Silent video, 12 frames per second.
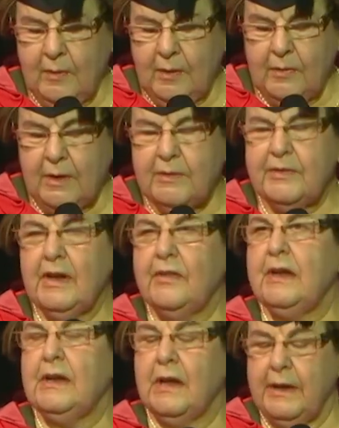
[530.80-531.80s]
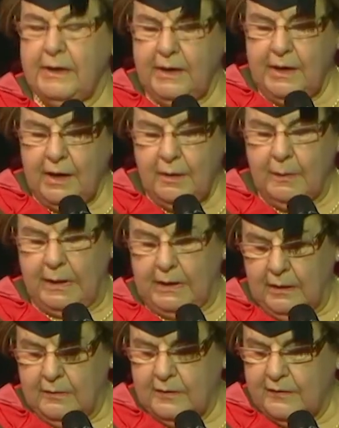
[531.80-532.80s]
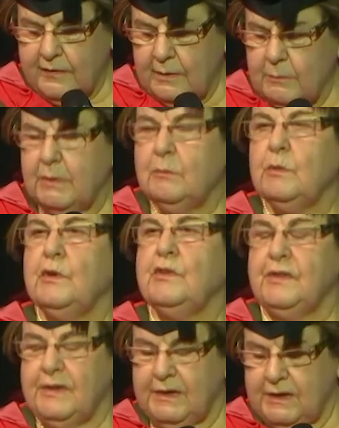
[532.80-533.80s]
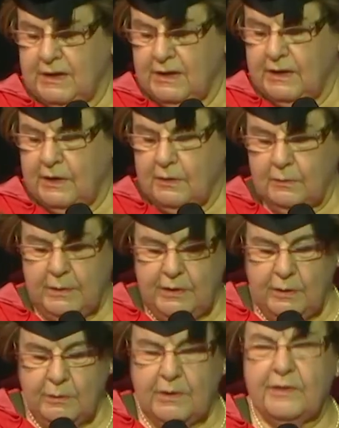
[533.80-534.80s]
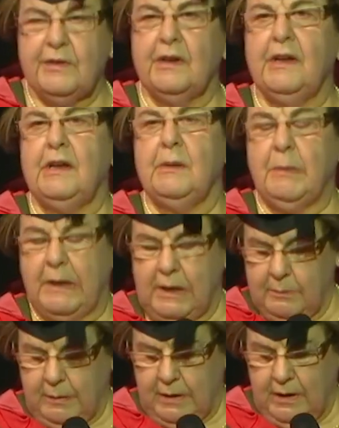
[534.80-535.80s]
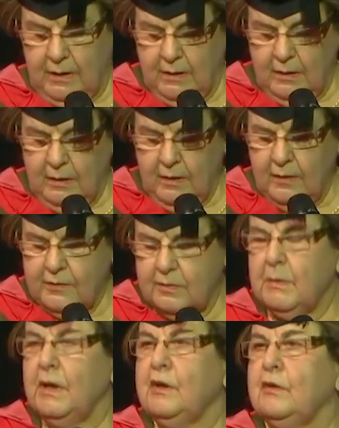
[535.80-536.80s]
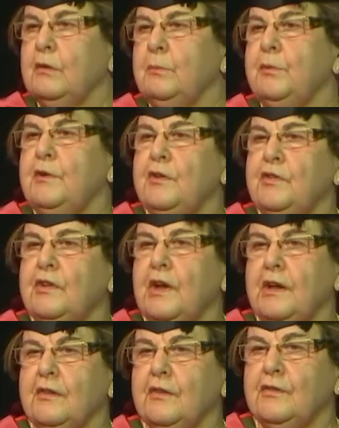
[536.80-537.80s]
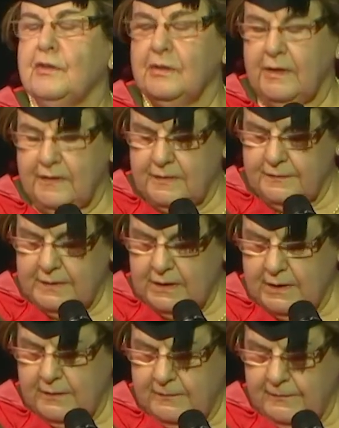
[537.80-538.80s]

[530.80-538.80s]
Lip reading: There is nothing like knowing that someone wanted to kill you when you were a tiny baby to make you appreciate the joys of life.